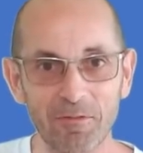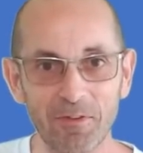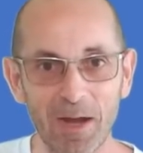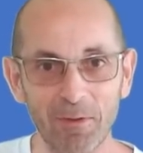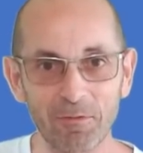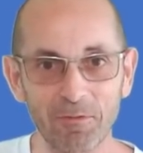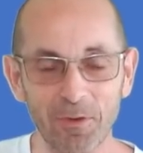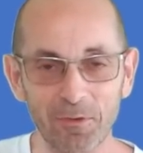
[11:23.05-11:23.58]

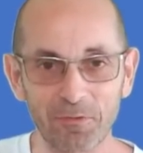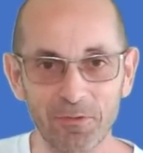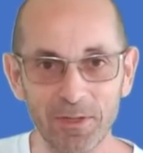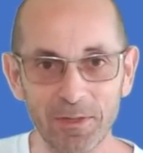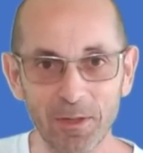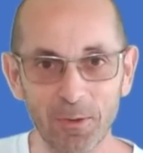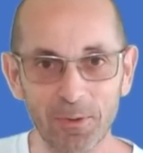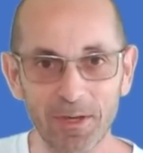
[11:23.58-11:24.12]
out of those three
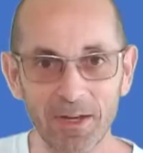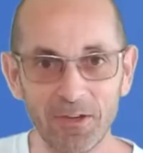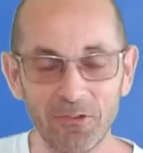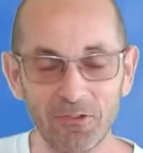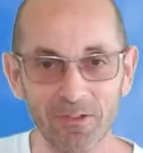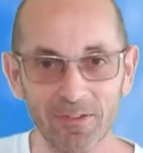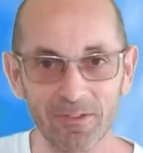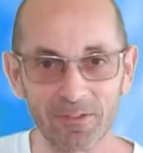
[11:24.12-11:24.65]

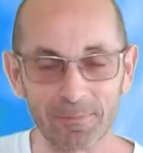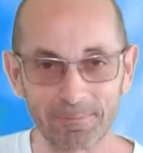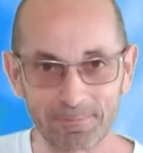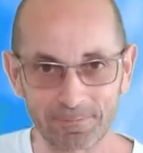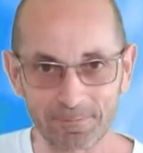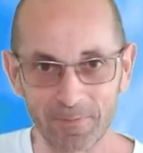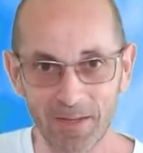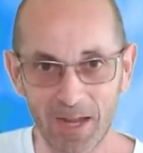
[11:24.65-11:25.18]
locations.
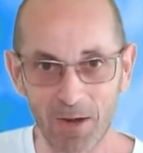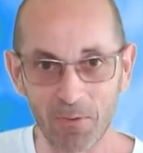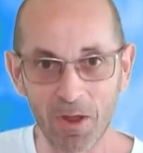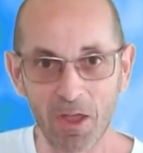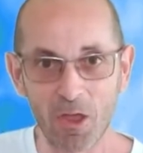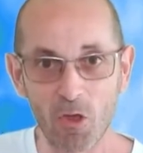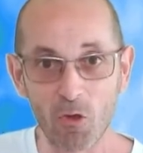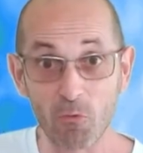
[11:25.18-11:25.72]
Now,
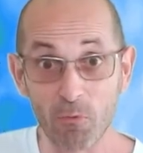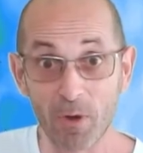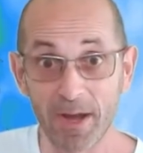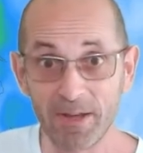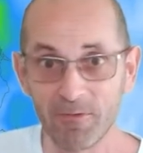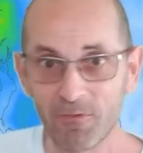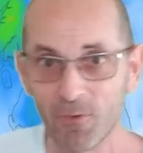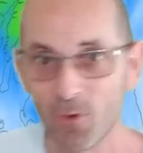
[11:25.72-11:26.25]

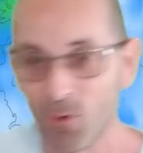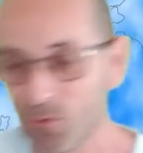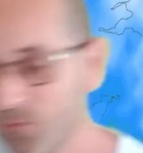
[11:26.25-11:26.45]
rainfall